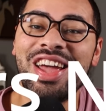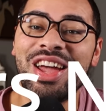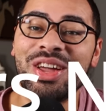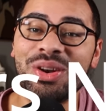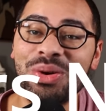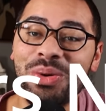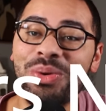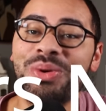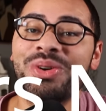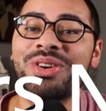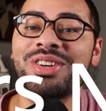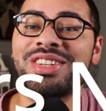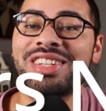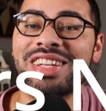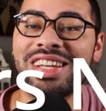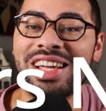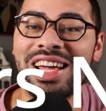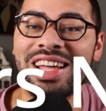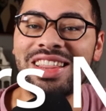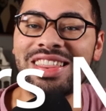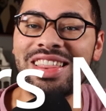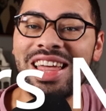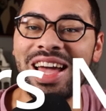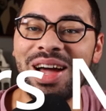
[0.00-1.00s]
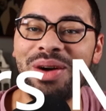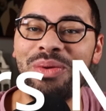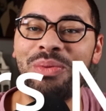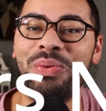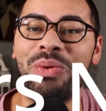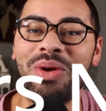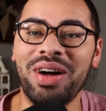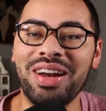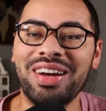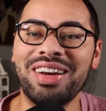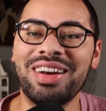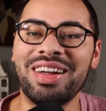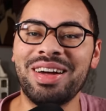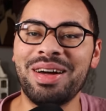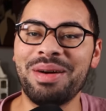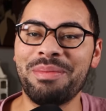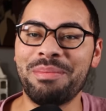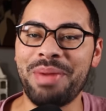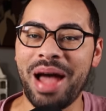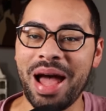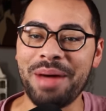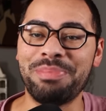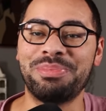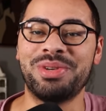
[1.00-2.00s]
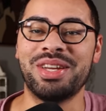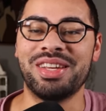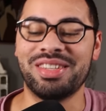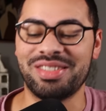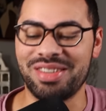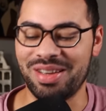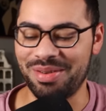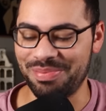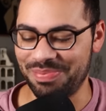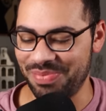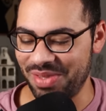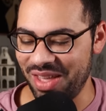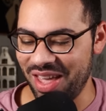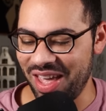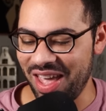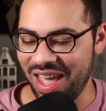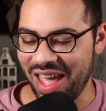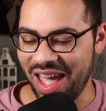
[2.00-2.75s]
in order to get that one baptism.